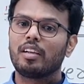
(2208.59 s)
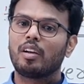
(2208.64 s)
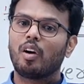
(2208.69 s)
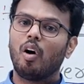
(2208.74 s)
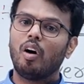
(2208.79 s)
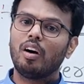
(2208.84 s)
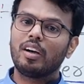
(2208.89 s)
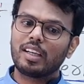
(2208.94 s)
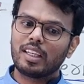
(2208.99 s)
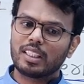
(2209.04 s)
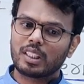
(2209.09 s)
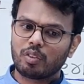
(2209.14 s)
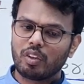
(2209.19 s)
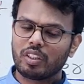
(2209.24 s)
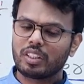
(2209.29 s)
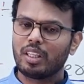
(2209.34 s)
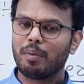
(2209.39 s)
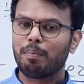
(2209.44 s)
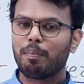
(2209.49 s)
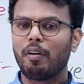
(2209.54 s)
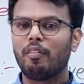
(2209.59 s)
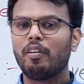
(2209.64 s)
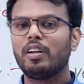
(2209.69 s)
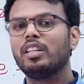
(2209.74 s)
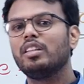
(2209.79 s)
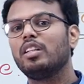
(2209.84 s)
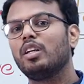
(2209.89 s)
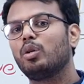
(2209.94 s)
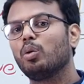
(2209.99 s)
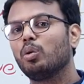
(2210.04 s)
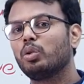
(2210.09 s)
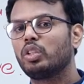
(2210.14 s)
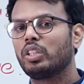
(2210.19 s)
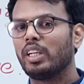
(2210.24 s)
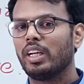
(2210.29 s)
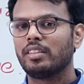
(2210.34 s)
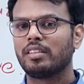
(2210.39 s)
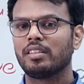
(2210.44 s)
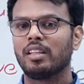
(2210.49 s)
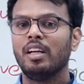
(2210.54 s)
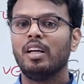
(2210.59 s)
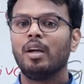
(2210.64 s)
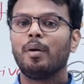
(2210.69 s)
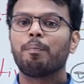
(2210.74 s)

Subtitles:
Congress was in power in the two states.